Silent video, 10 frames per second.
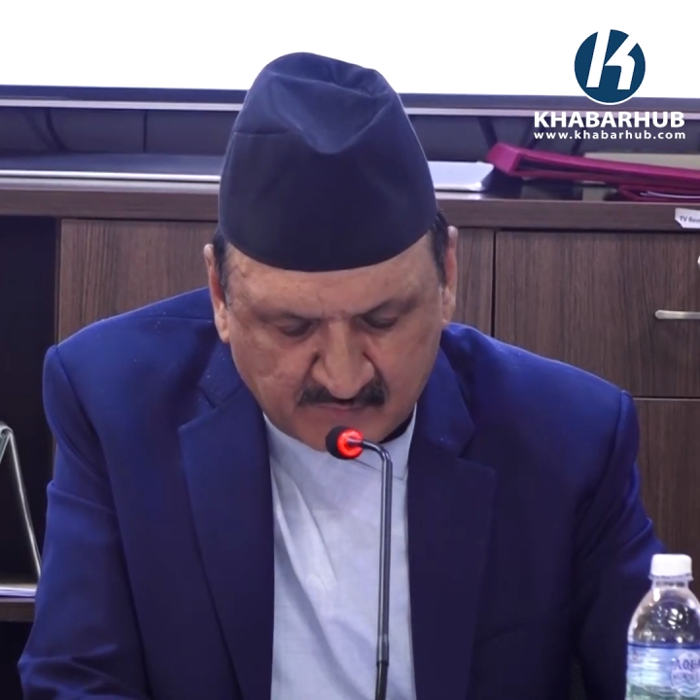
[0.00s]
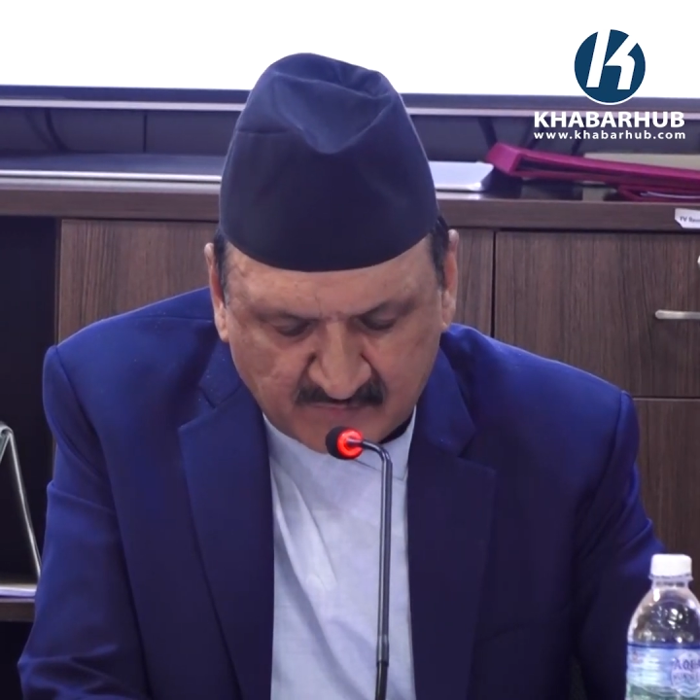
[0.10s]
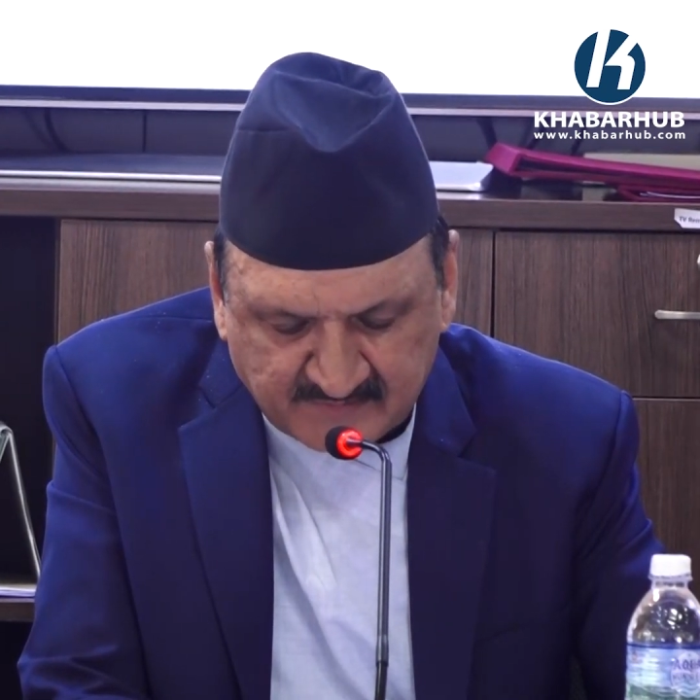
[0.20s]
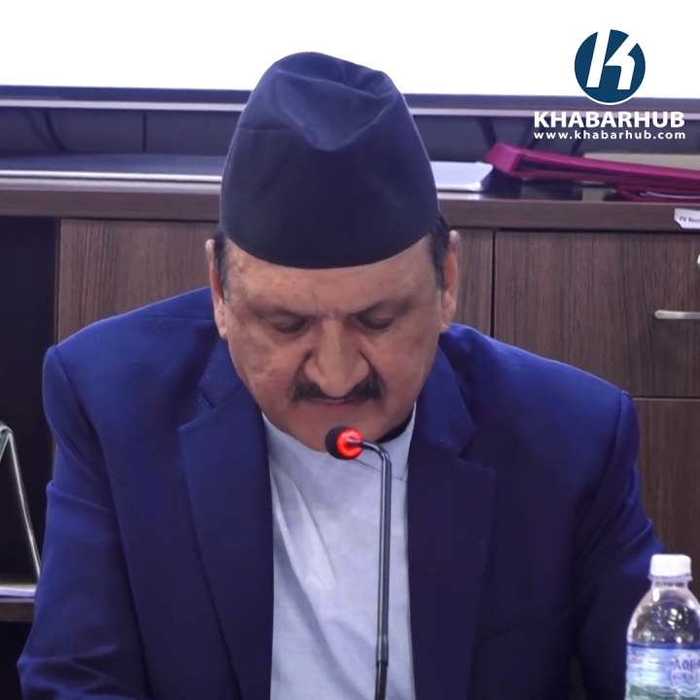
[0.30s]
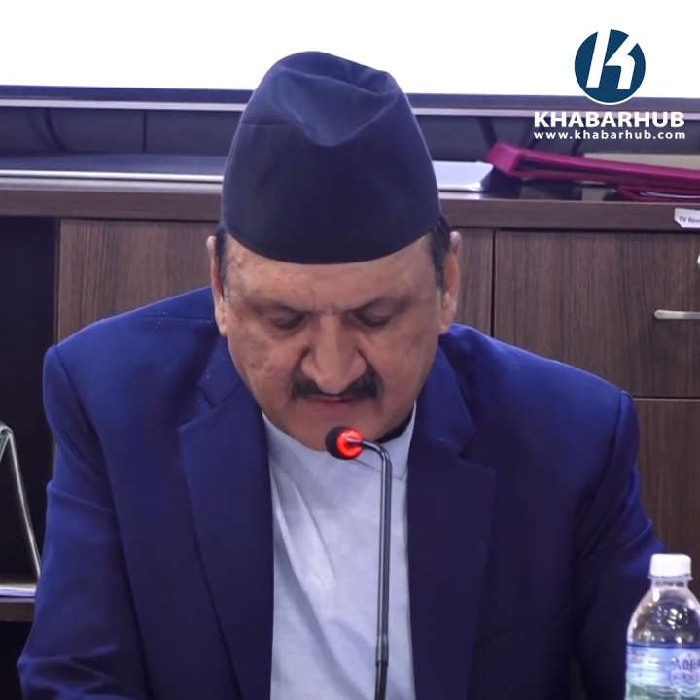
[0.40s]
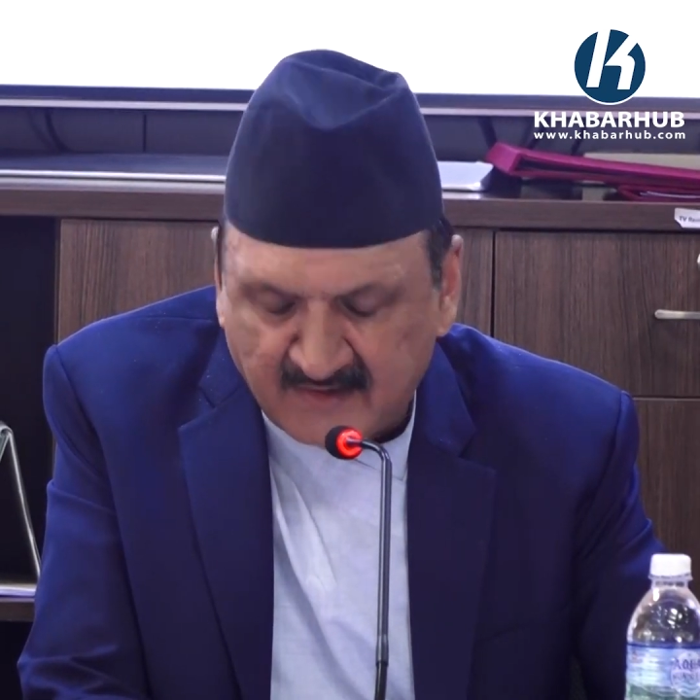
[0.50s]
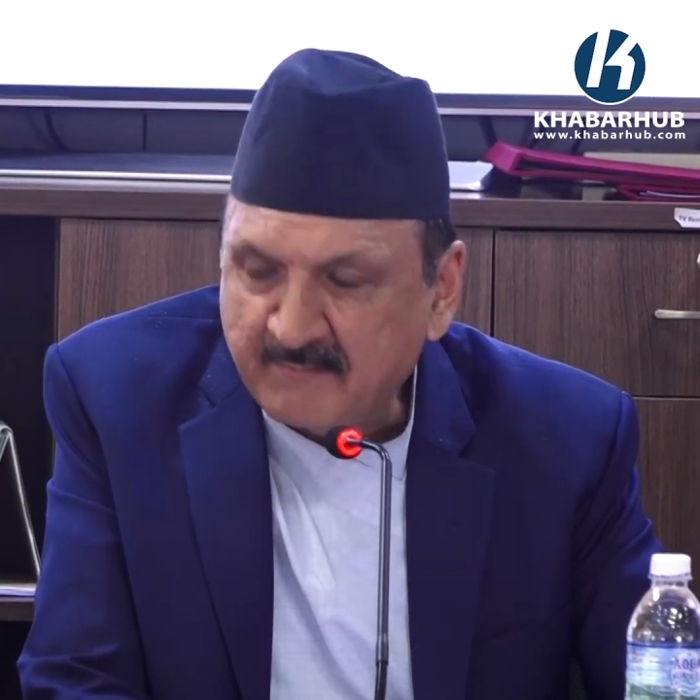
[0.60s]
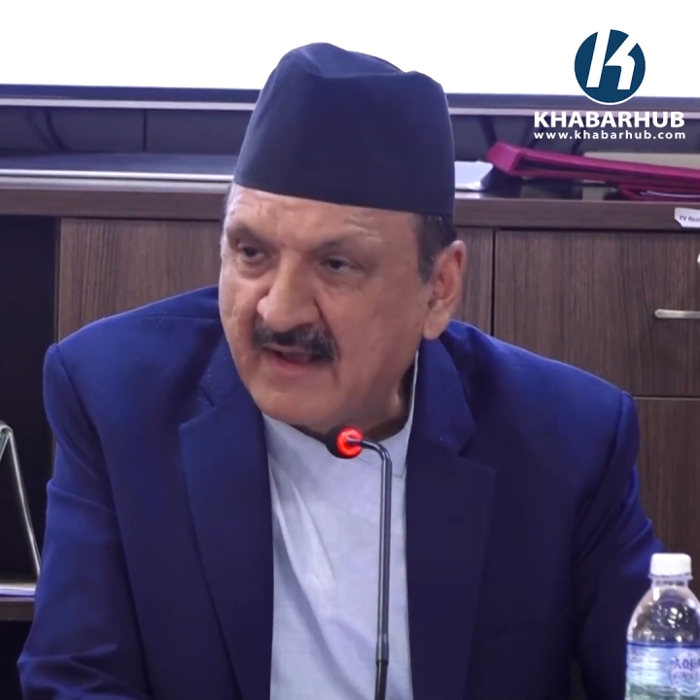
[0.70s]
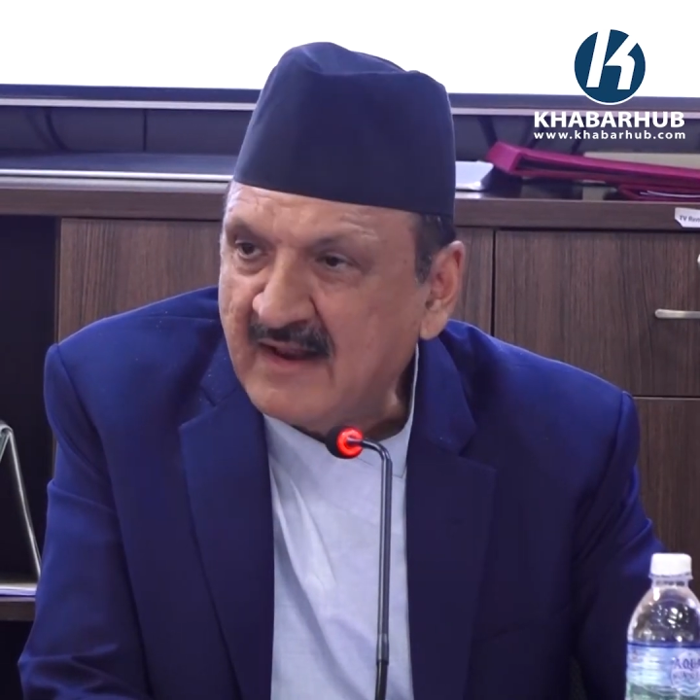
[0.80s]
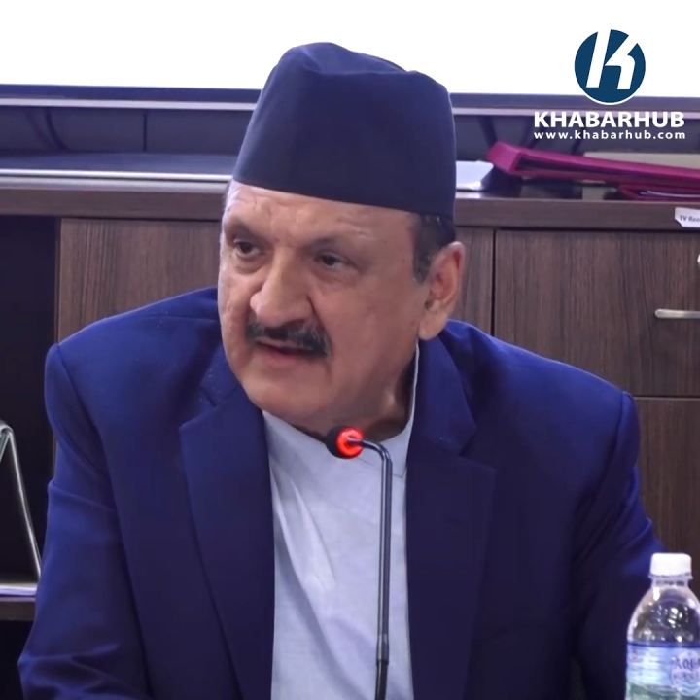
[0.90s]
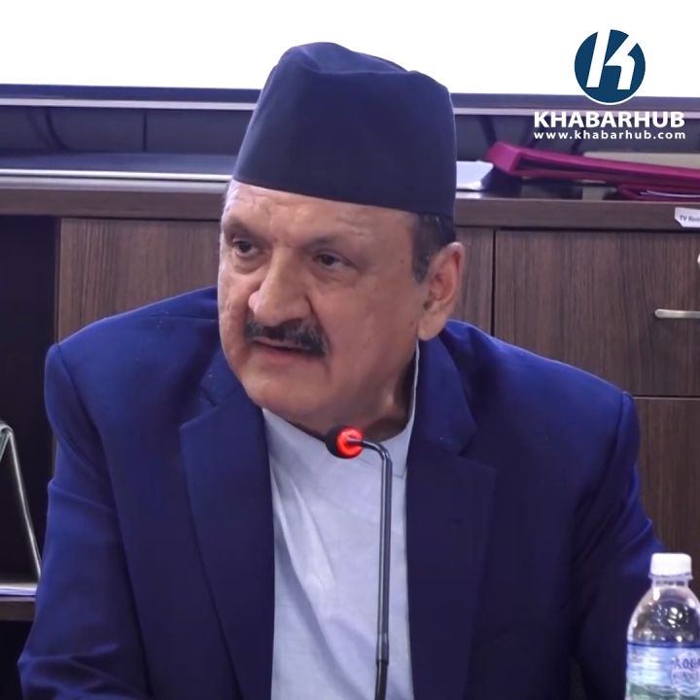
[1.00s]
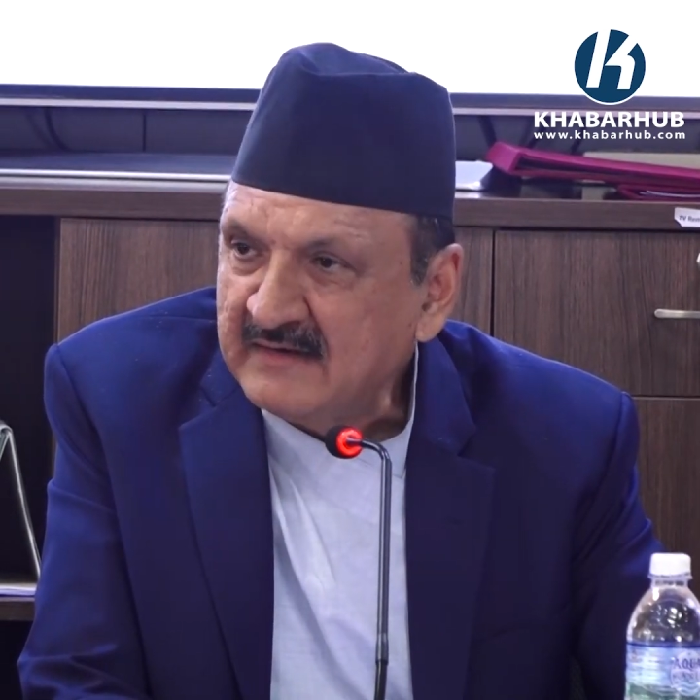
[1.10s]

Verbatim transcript: project in Nepal